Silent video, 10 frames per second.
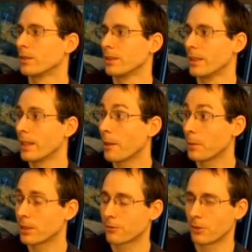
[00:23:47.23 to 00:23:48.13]

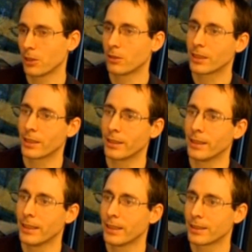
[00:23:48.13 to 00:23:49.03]
dynamics, where you can
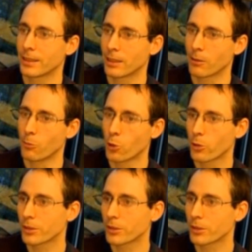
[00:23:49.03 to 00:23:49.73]
take motor